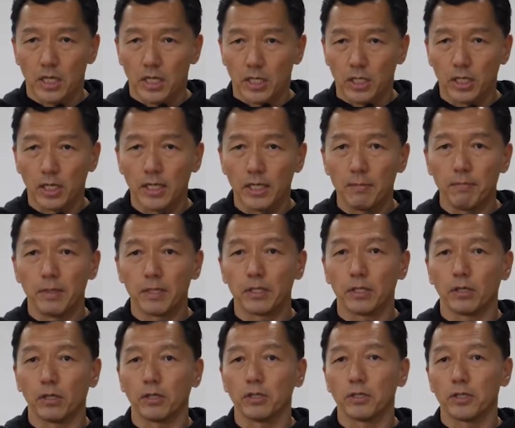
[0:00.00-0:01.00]
you're
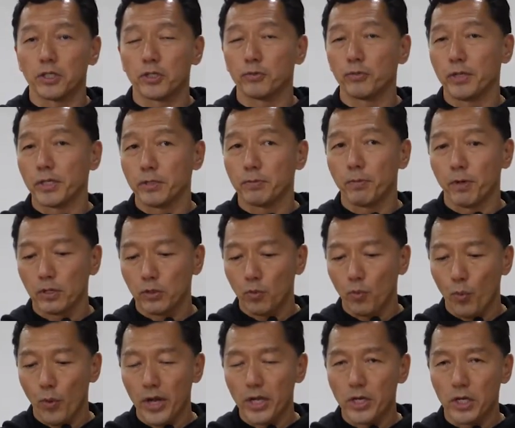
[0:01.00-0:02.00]
limited on your sweet spot
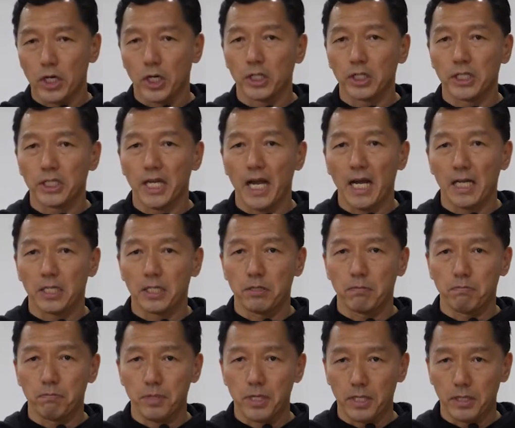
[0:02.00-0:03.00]
where you contact the
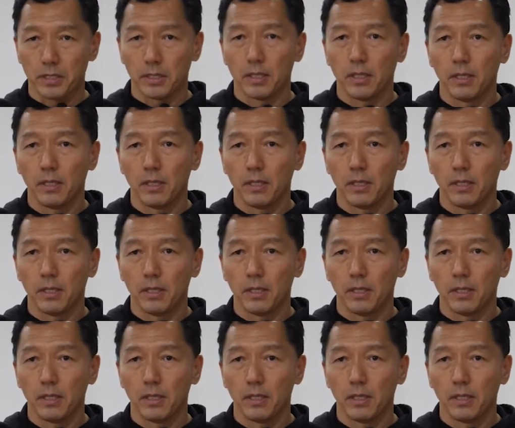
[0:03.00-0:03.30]
bird.